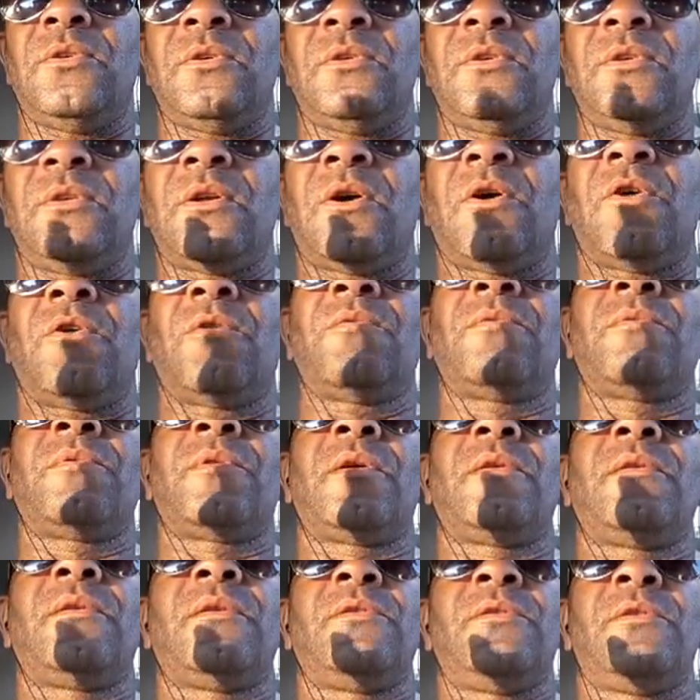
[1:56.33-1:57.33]
you know,
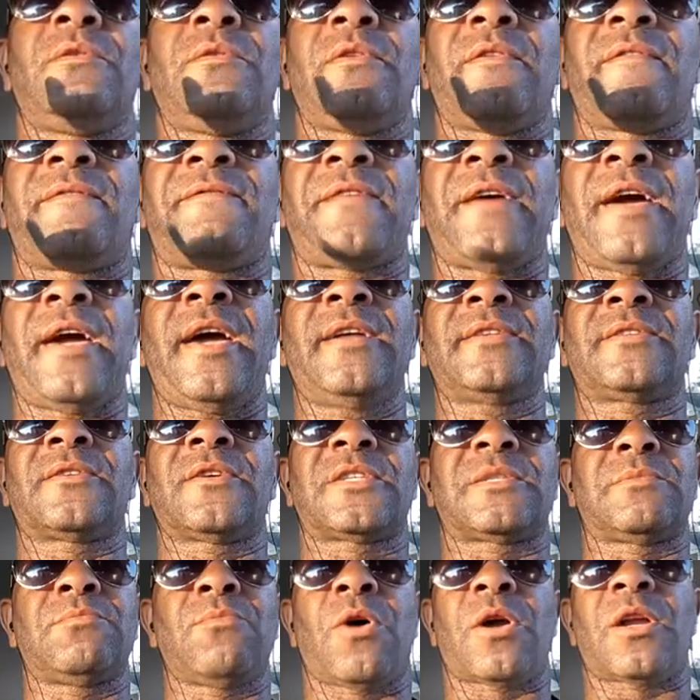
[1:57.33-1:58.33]
your fans are
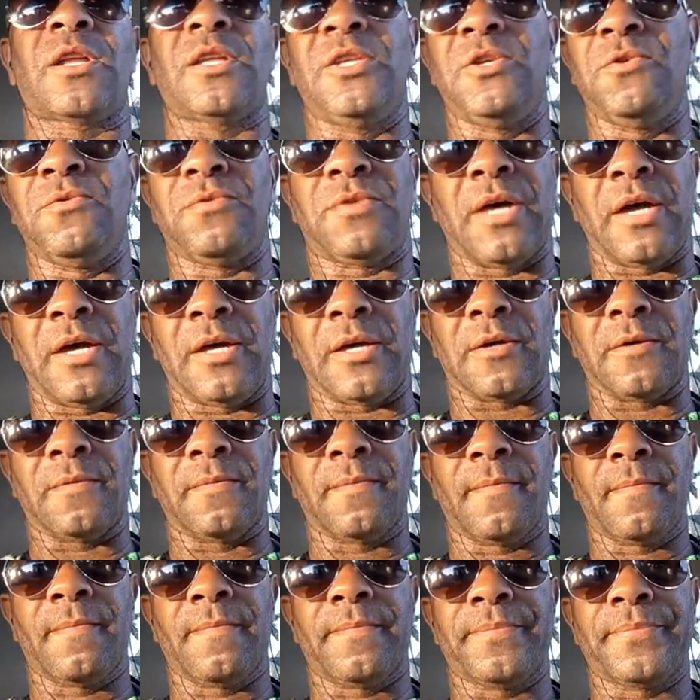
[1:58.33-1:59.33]
smarter than you think
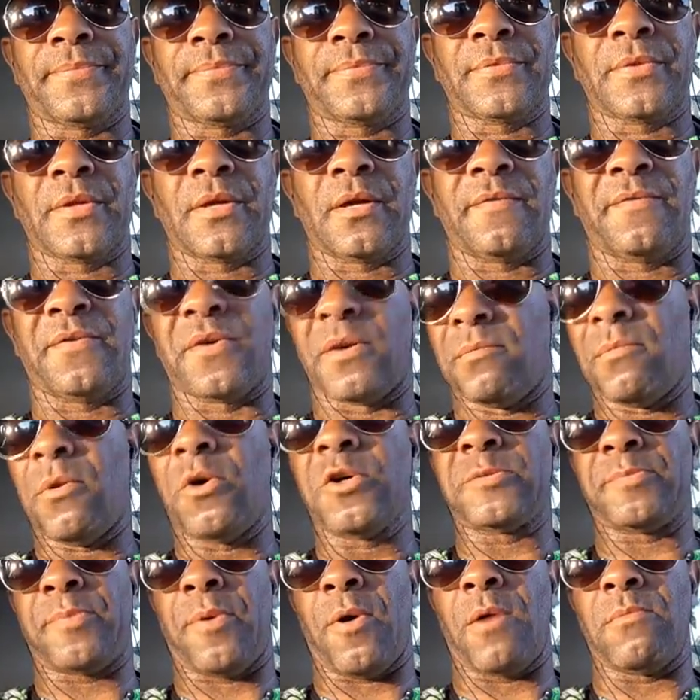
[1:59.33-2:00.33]
for the
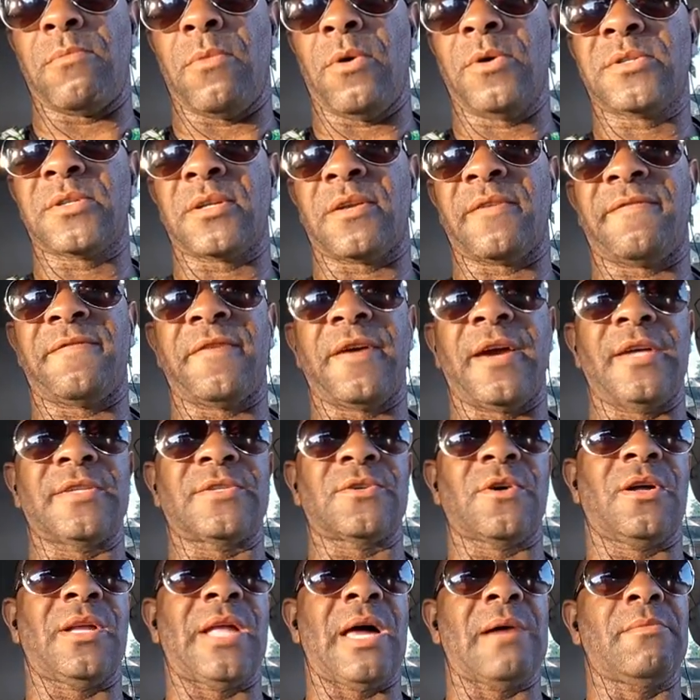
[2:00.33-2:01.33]
most part, most of the fans
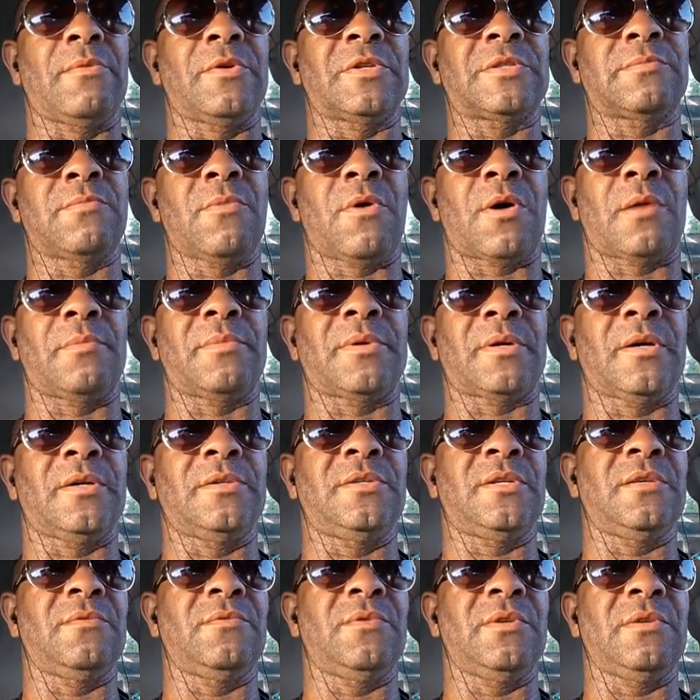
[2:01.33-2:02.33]
are a lot more smarter because
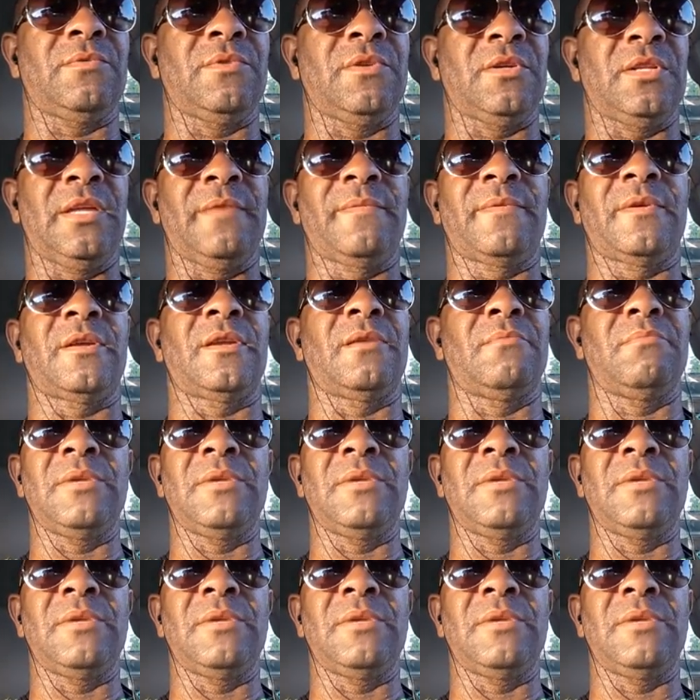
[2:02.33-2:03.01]
we, we're living in the